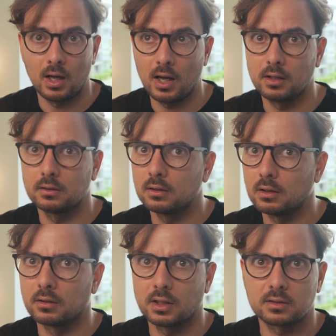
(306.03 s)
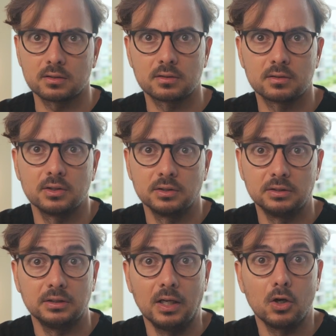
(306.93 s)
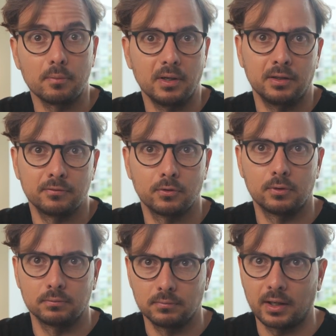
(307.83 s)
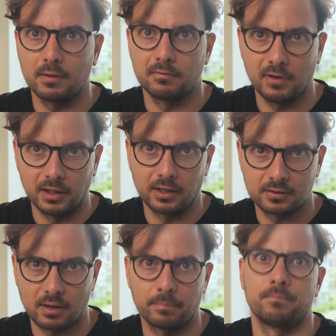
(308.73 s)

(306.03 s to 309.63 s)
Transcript: And that's a lot of money for, again, failing an exam.